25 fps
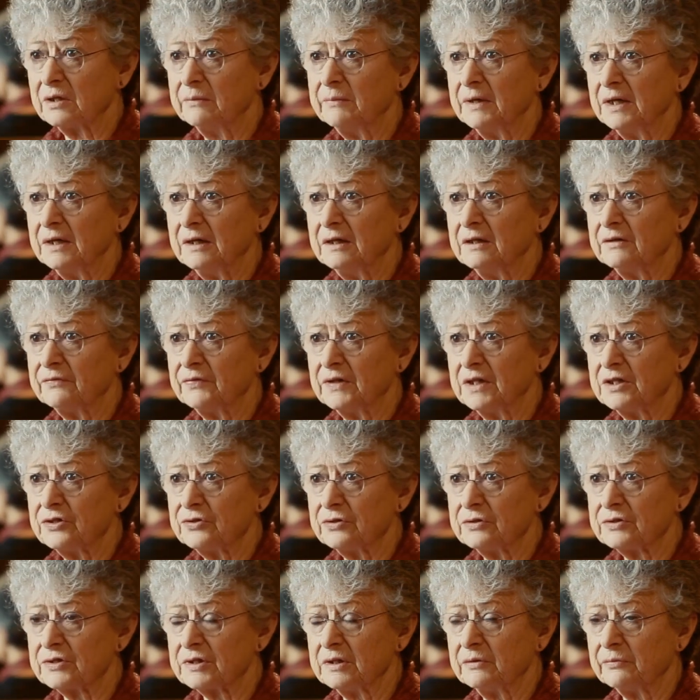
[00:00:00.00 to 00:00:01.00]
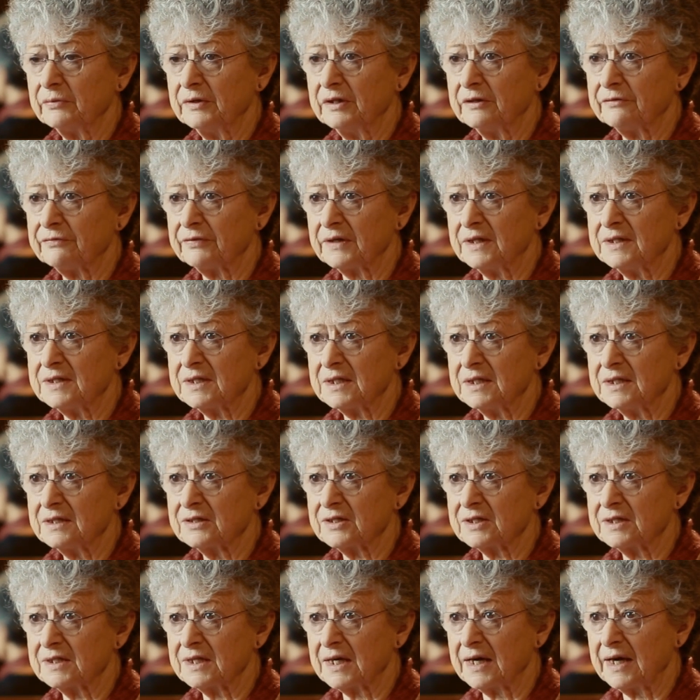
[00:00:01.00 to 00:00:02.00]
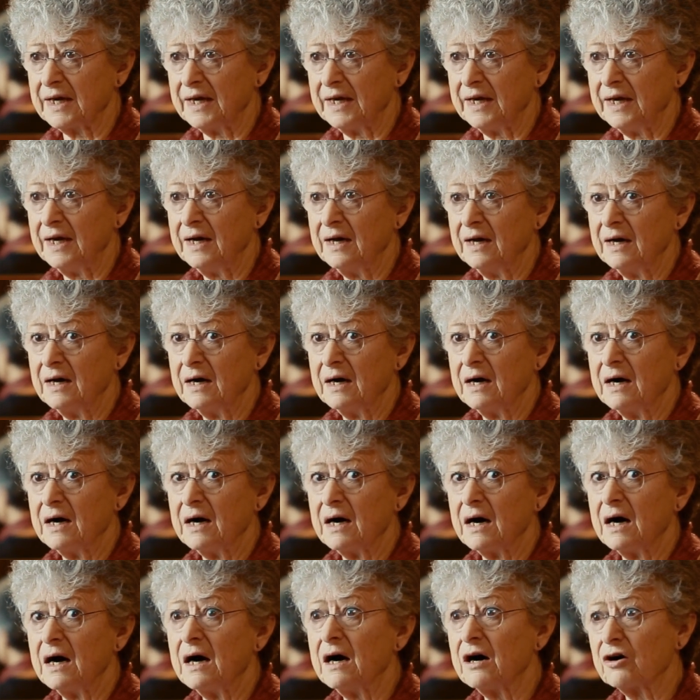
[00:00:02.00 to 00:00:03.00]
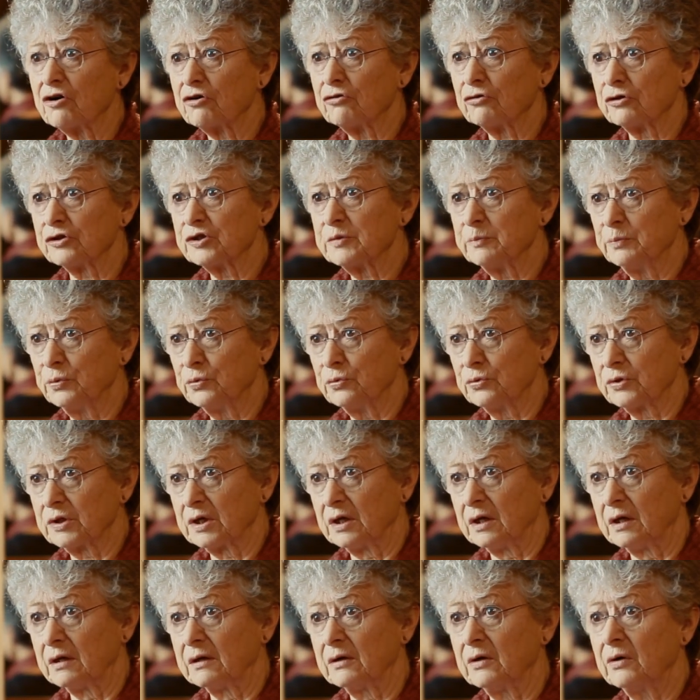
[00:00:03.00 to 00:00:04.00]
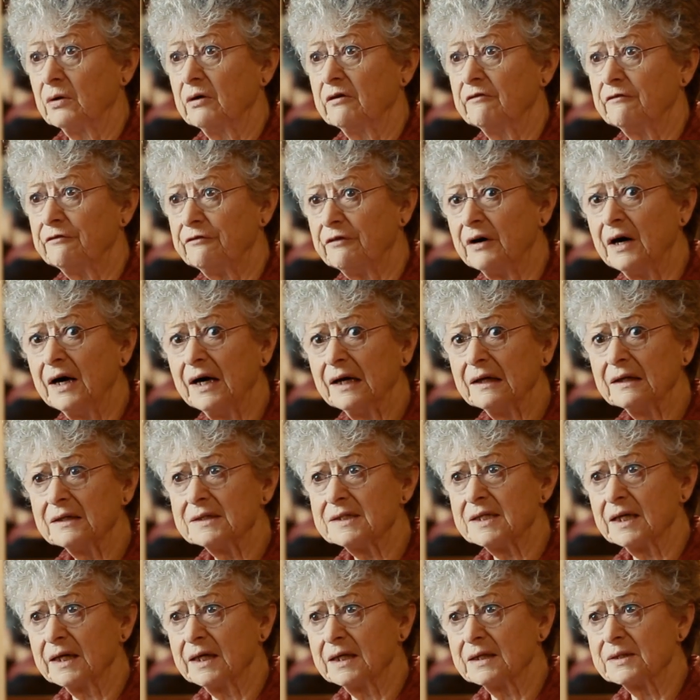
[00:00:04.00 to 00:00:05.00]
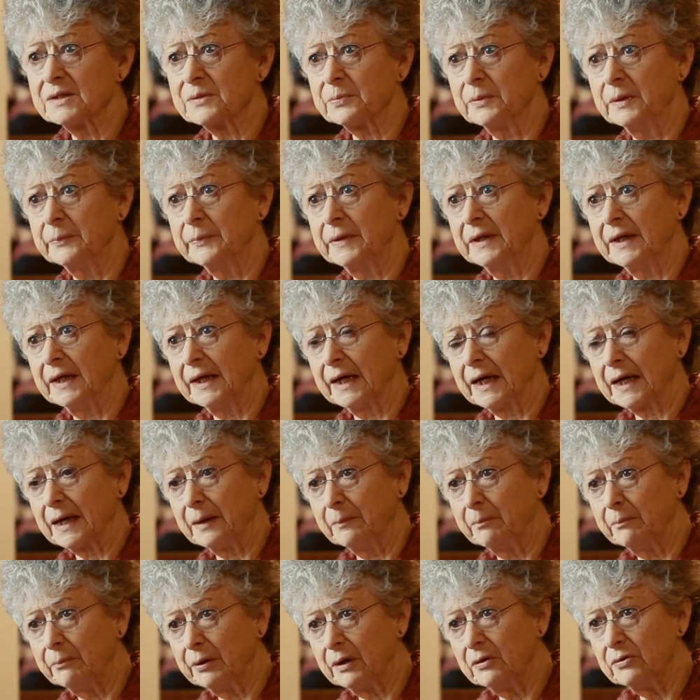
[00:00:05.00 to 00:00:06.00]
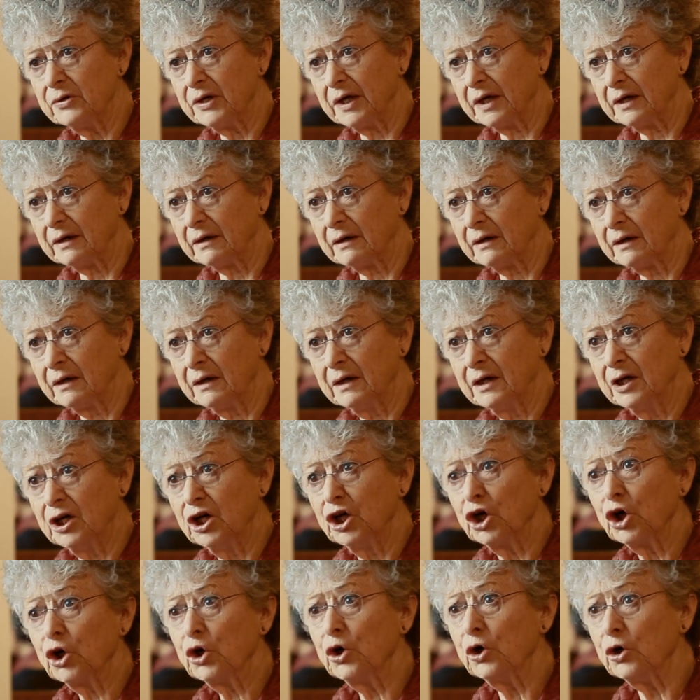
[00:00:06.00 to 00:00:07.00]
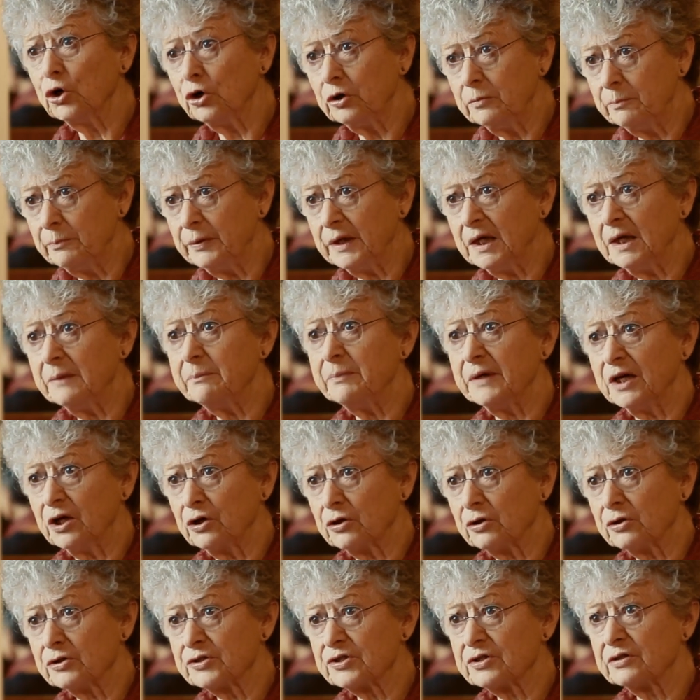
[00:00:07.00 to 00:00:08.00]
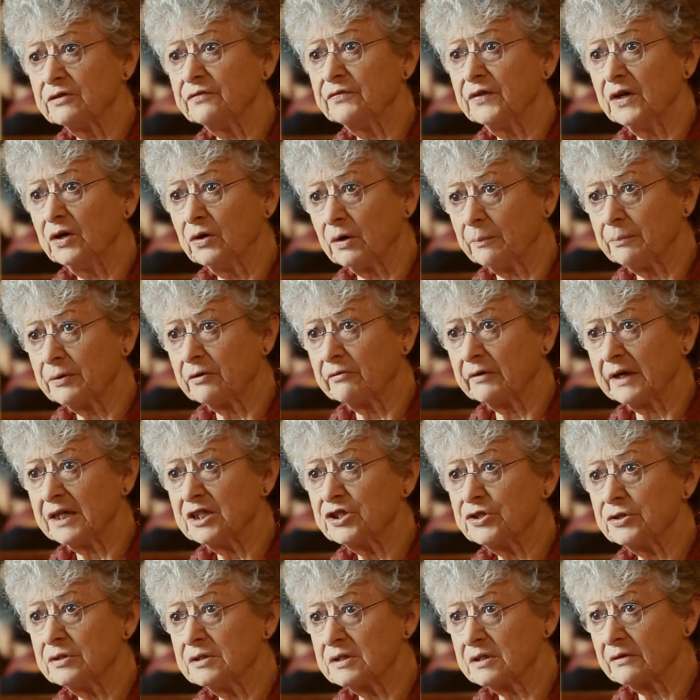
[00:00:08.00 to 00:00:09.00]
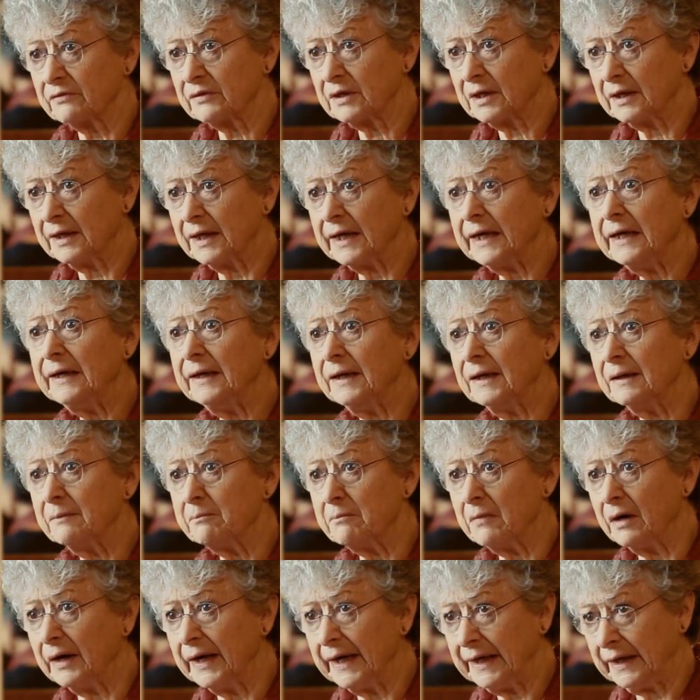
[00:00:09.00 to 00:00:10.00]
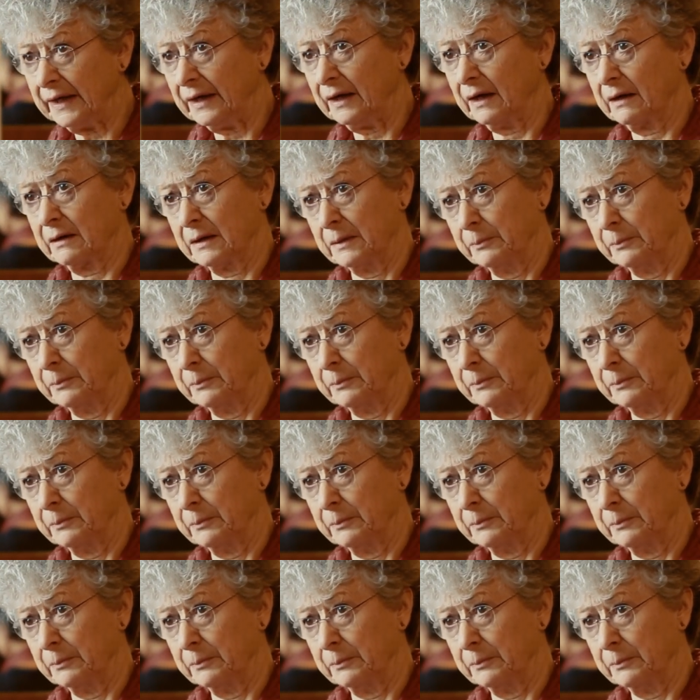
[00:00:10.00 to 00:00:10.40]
so many of the issues that we're facing today are cross-border. Violence against women in Cambodia could be because of the operations of Canadian mining